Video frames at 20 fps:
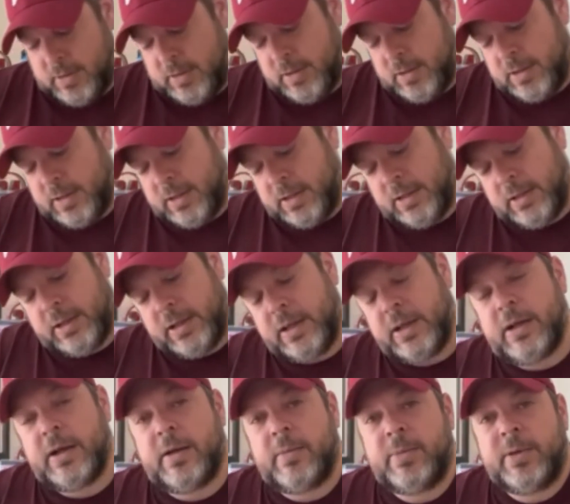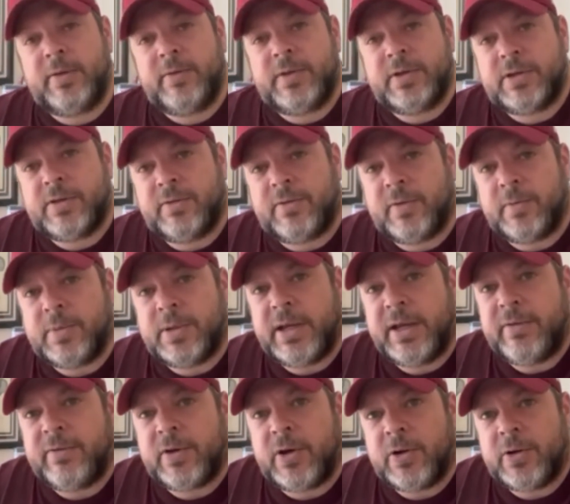And then I believe this is from
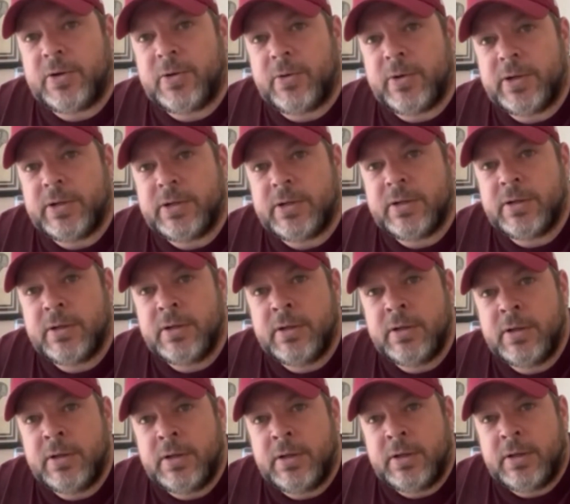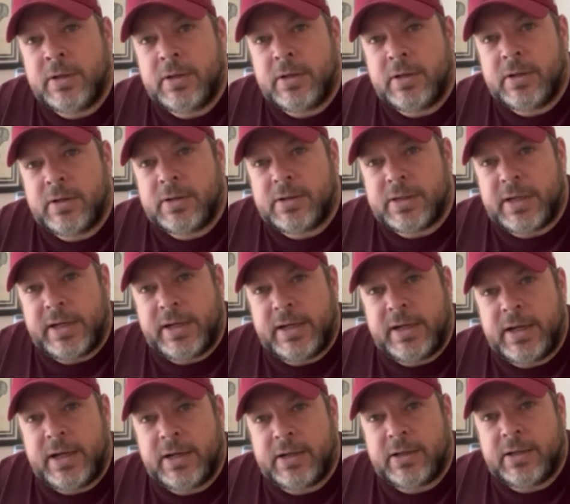Dave Courtois because I did
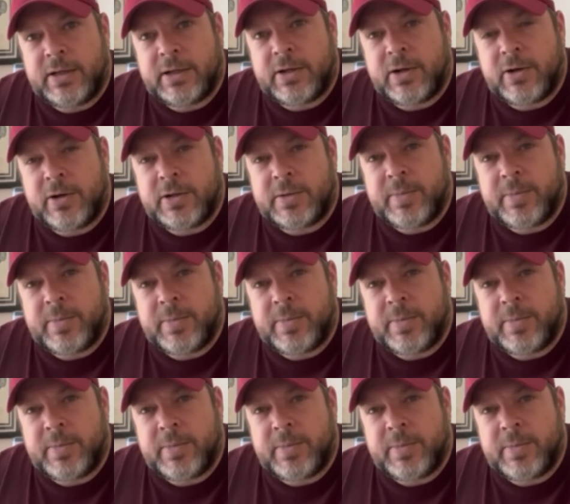not collect cards